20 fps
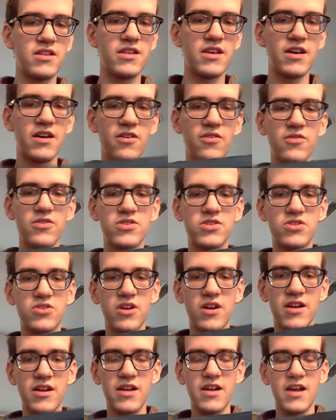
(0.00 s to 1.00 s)
the
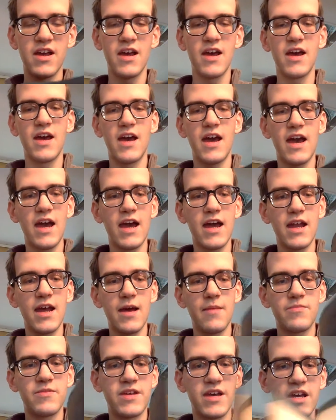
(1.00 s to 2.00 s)
illustrated
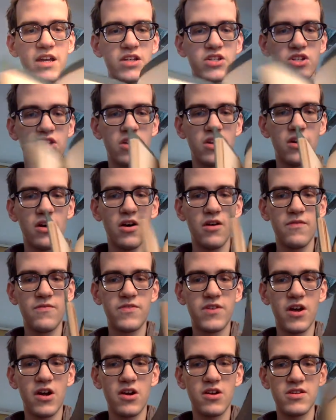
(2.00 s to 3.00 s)
adaptation
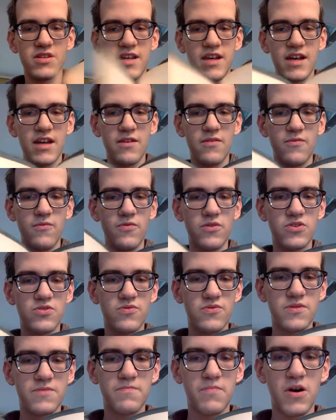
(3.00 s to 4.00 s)
of Tarzan, which
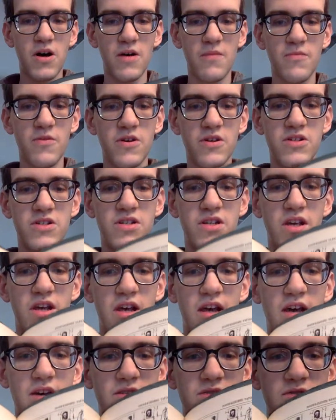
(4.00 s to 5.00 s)
was published
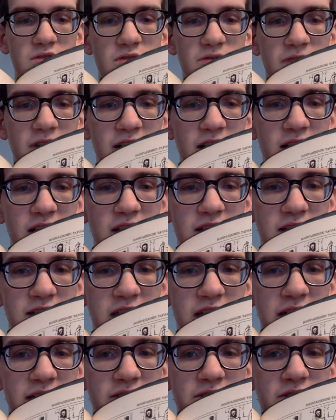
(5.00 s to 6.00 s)
sort of on a
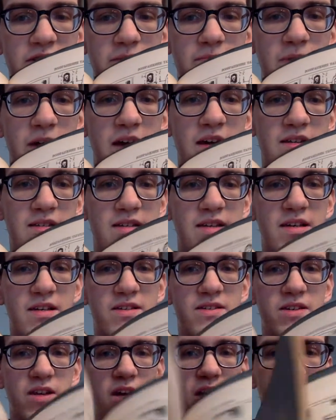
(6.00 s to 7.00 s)
daily
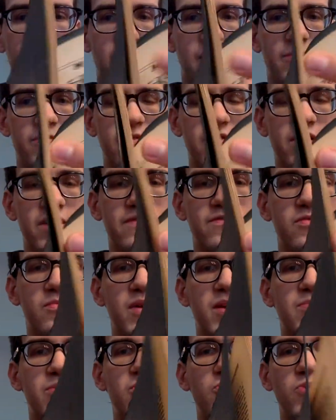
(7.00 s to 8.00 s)
basis, I believe, or
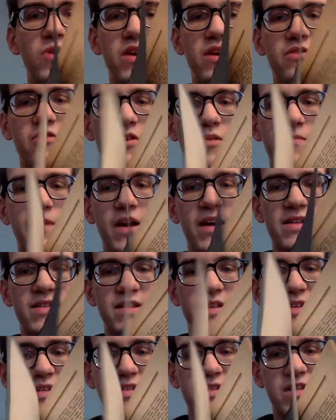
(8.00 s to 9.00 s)
maybe weekly
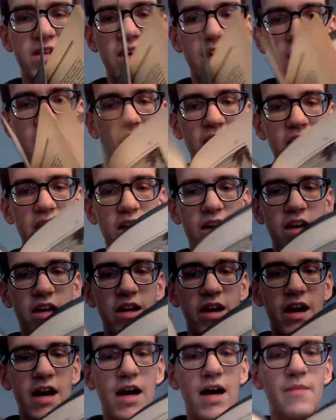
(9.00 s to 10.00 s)
basis in
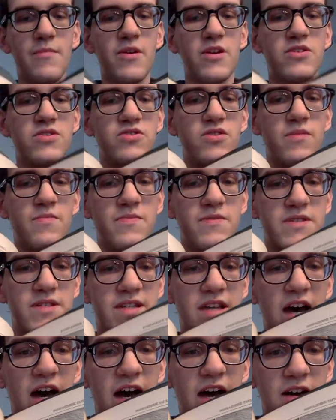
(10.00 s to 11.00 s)
a comic strip
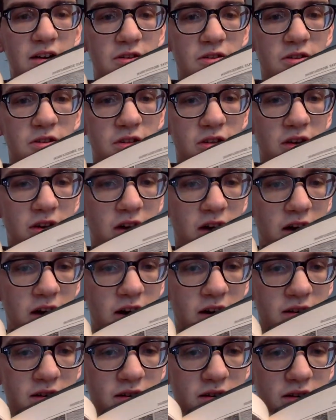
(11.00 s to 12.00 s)
style,
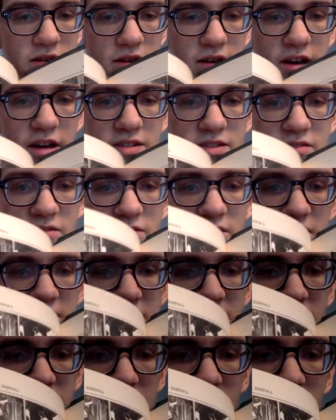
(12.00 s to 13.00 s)
as you can
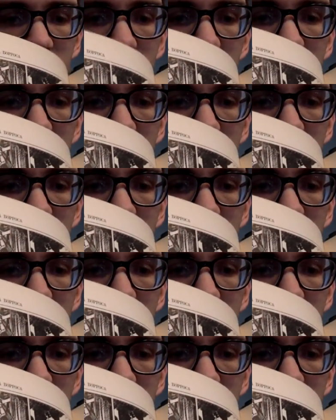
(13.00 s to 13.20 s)
see there.